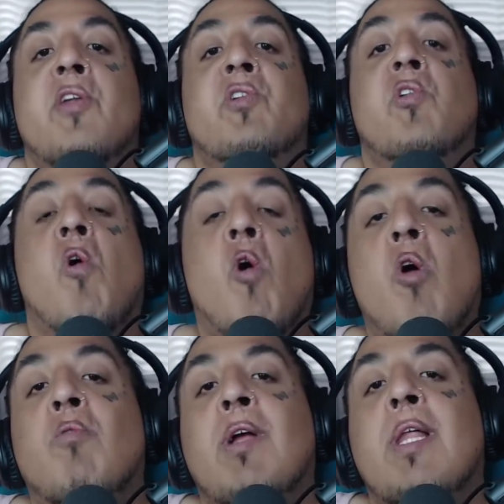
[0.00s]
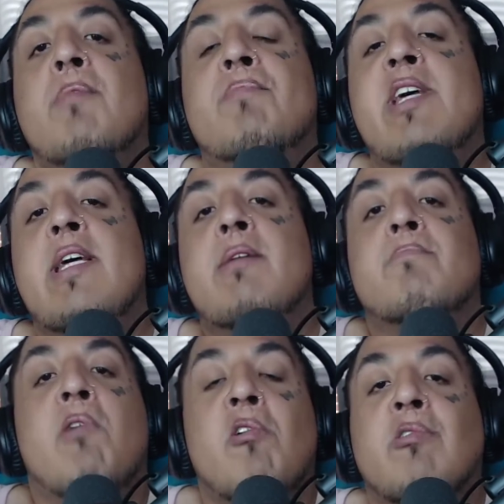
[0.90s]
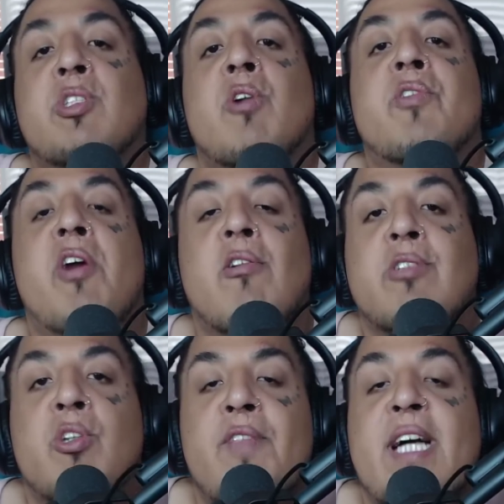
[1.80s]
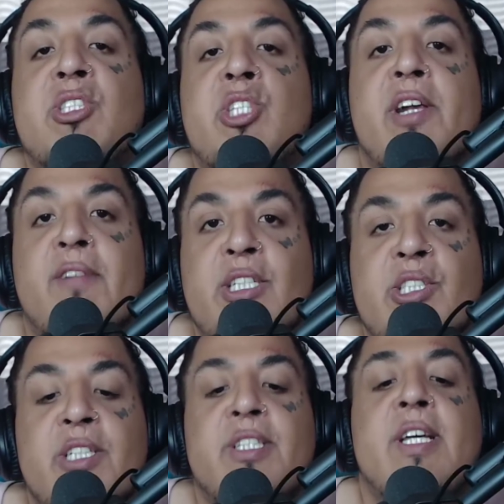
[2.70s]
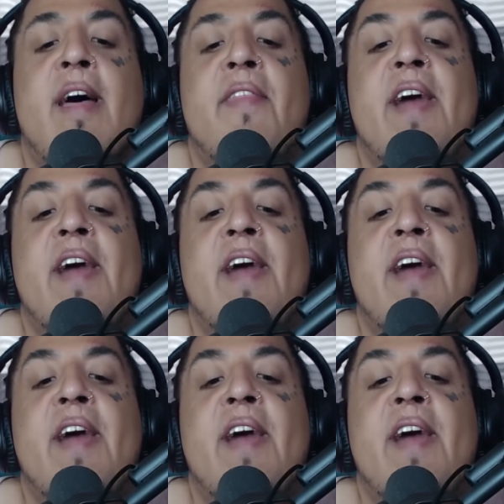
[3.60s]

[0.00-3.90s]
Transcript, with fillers: nor will it be Boruto Naruto Next Generations.